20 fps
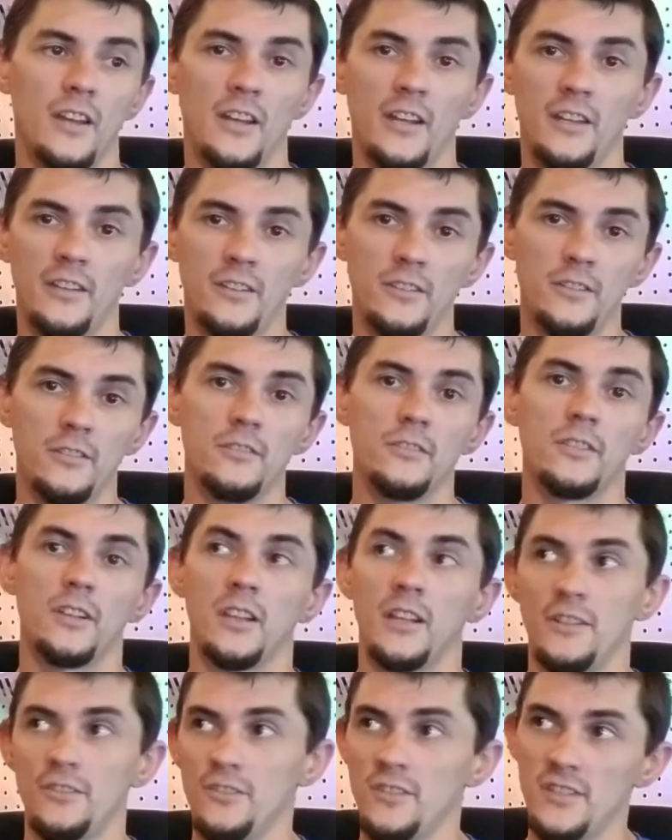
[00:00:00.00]
new
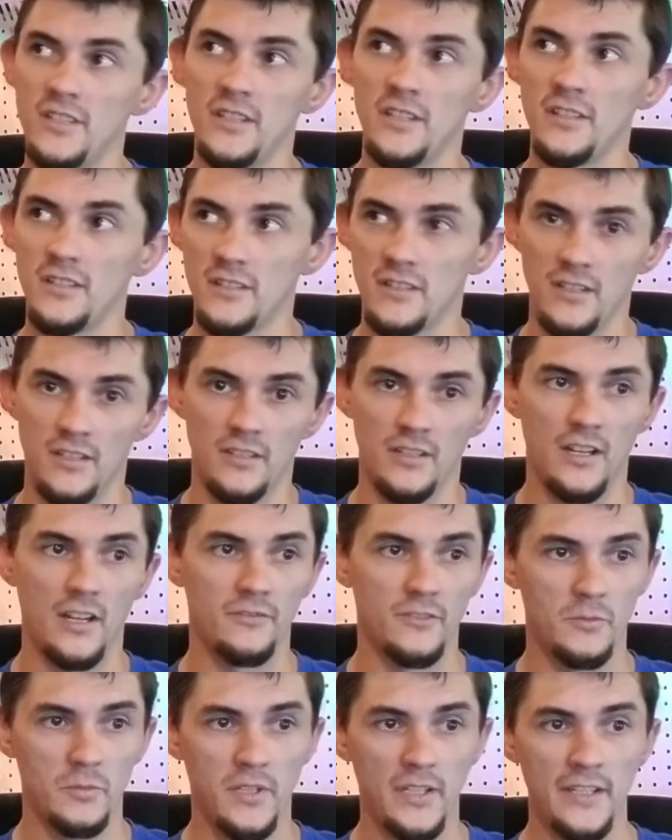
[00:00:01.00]
clutch disc, cover
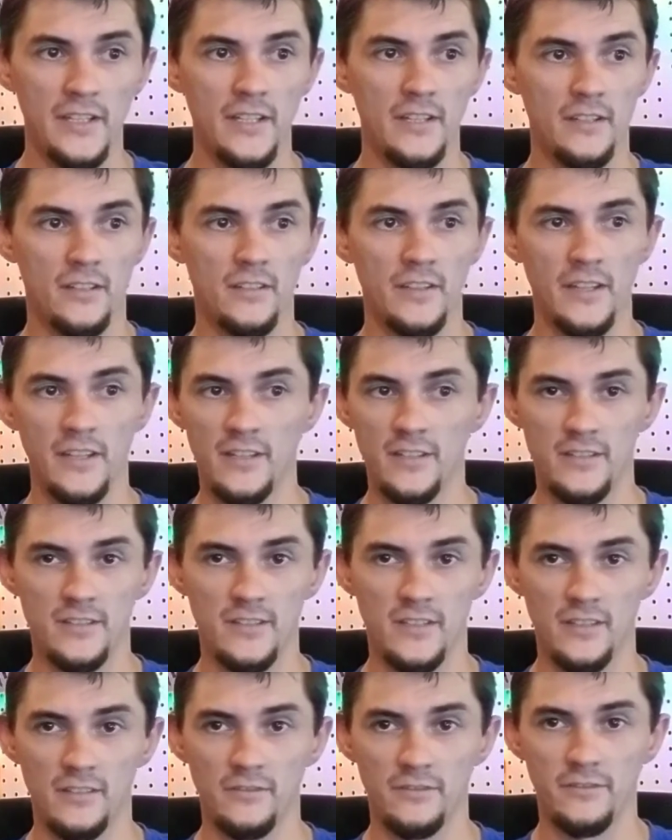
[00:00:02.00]
plate, all that good
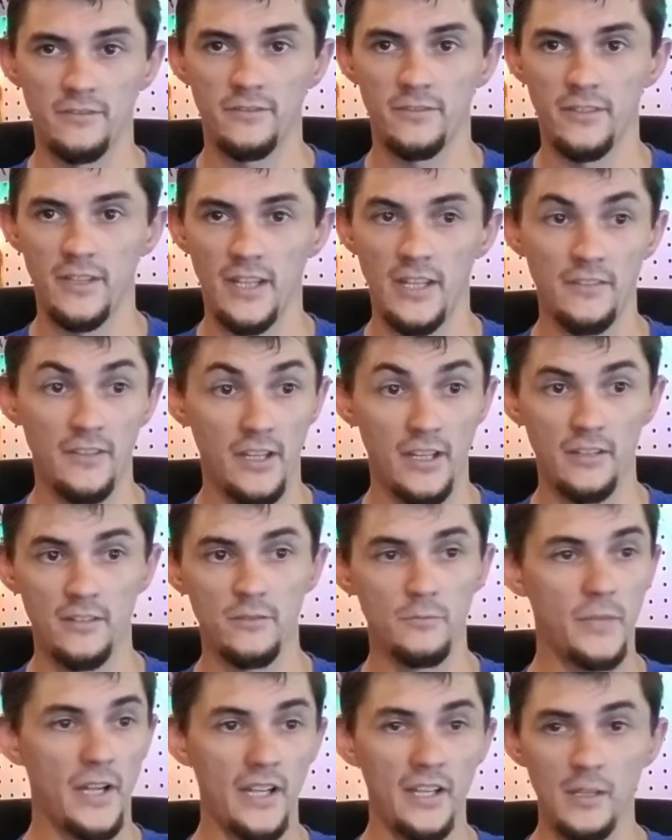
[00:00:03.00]
stuff. I even got a new
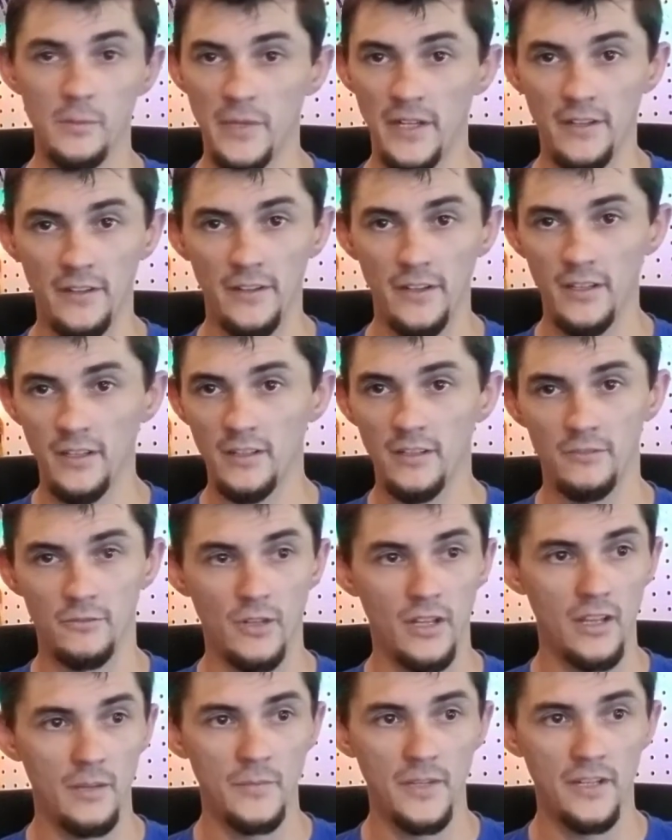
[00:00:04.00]
pilot bearing
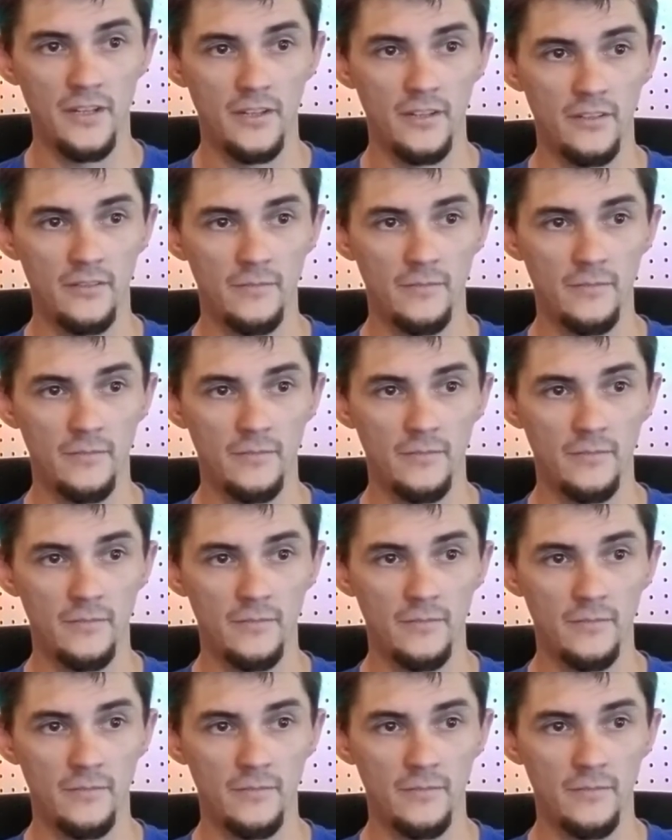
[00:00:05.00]
while I'm here.